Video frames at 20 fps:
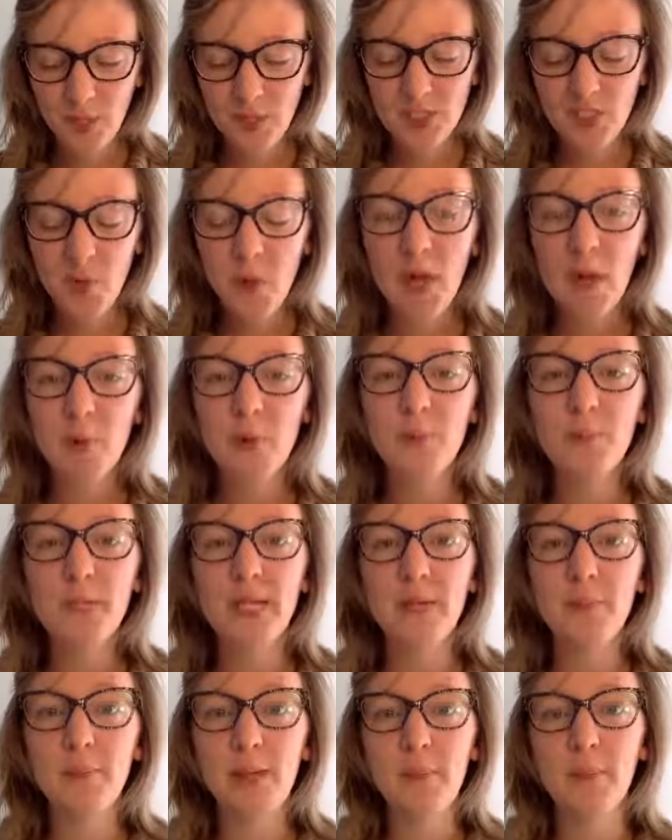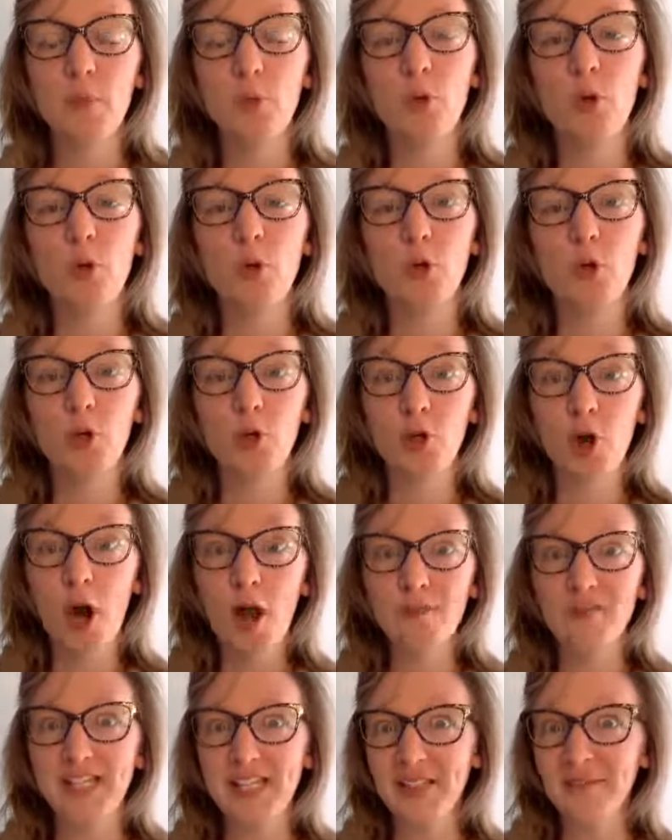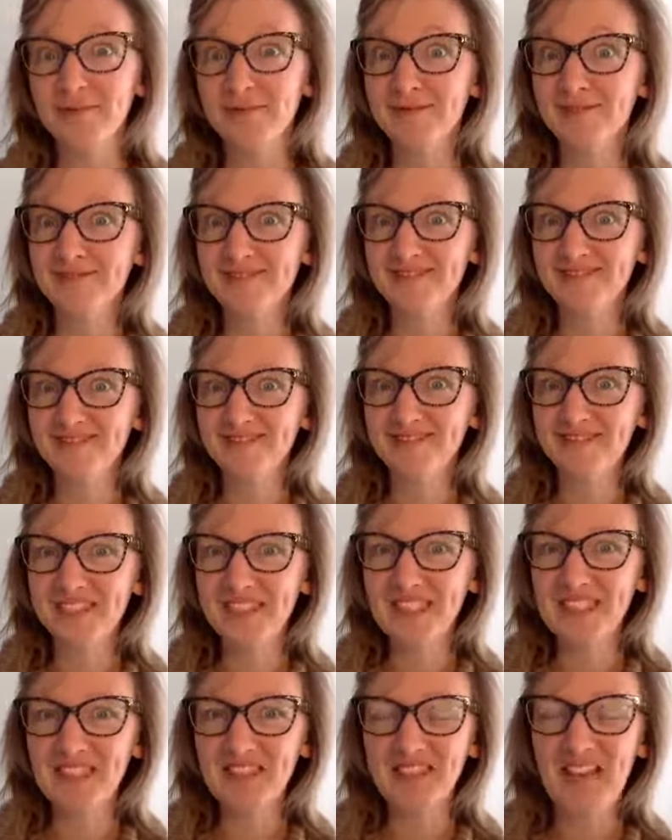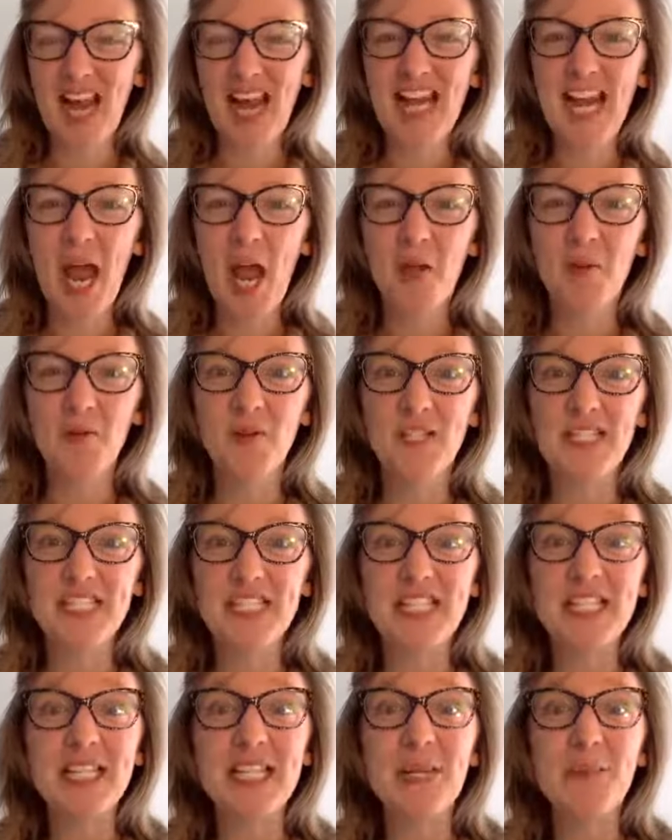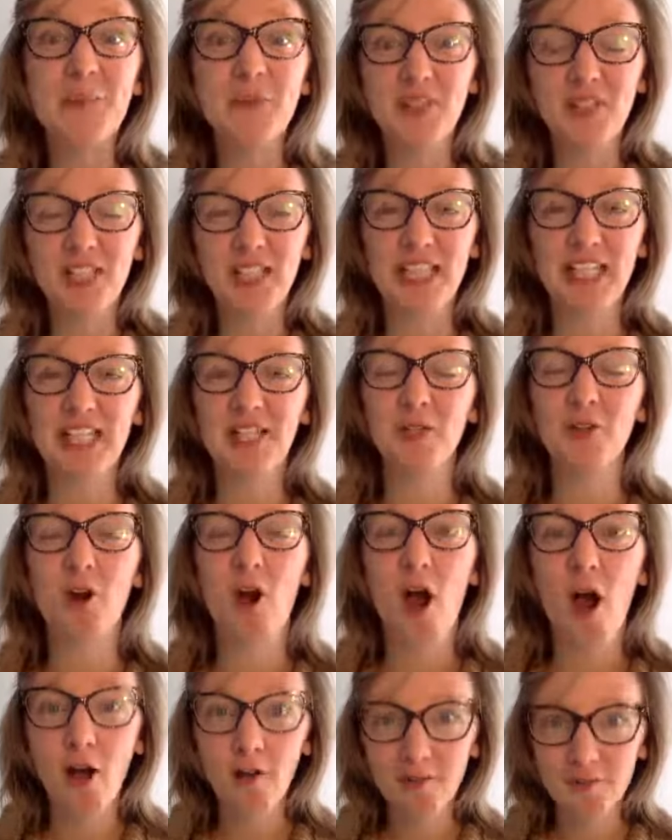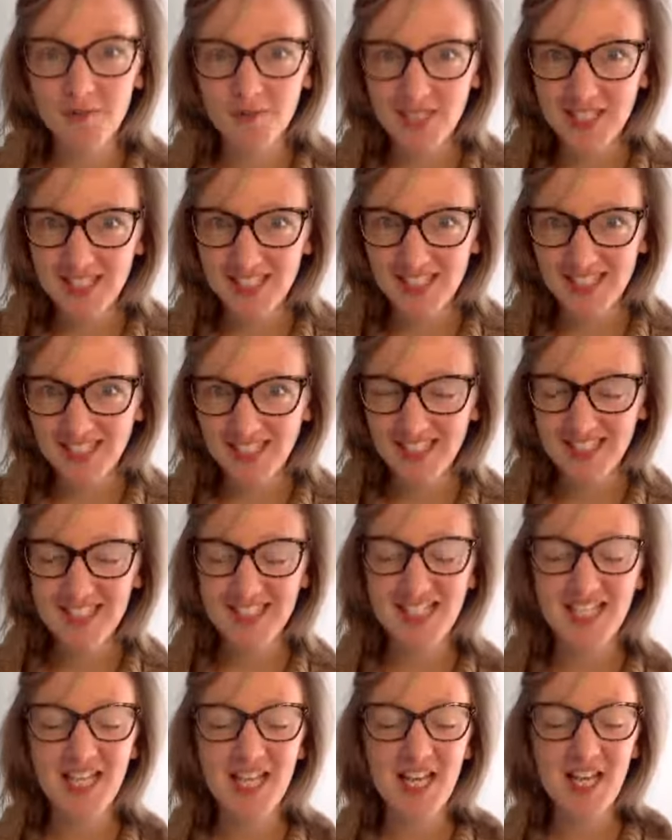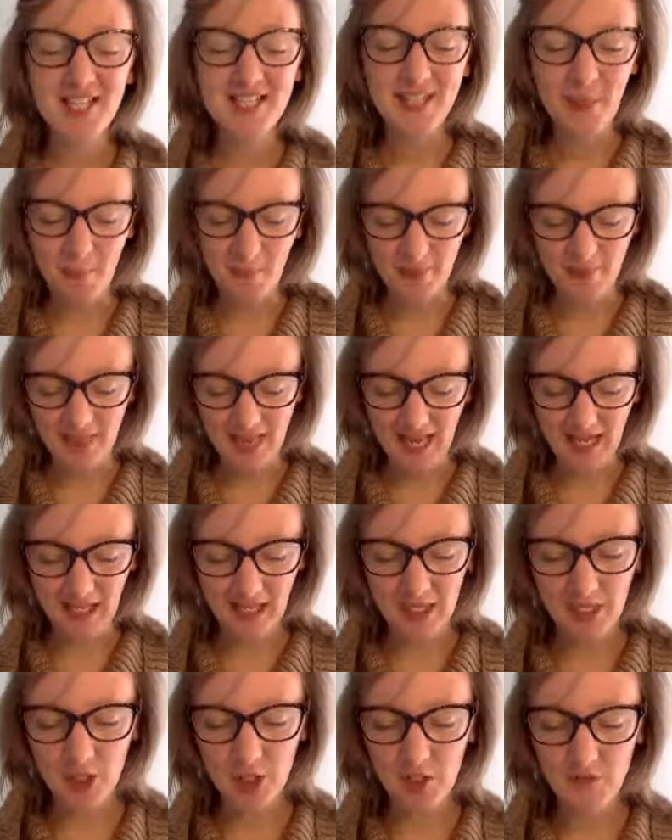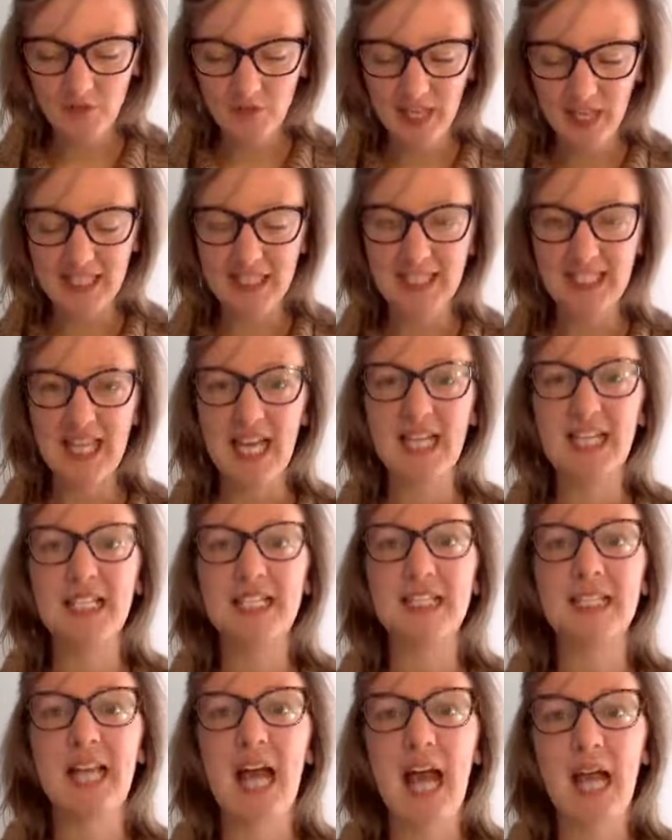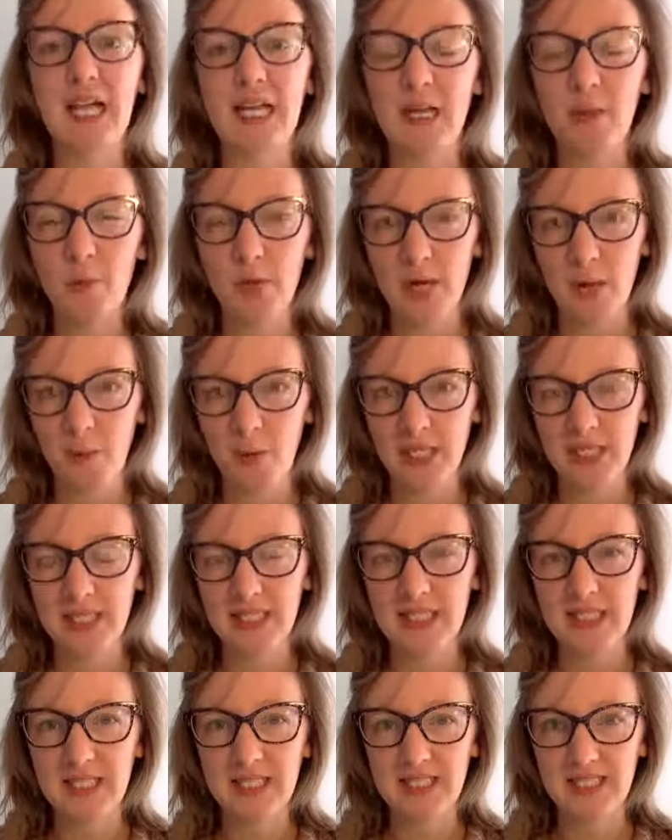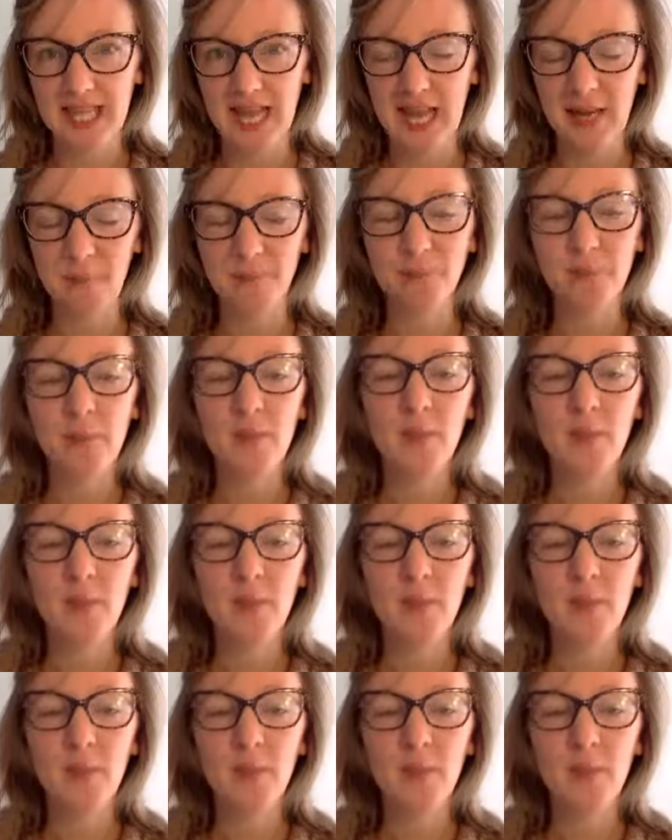So I would be a bit more crafty, right? I would deliberately craft something that said exactly what I wanted to say.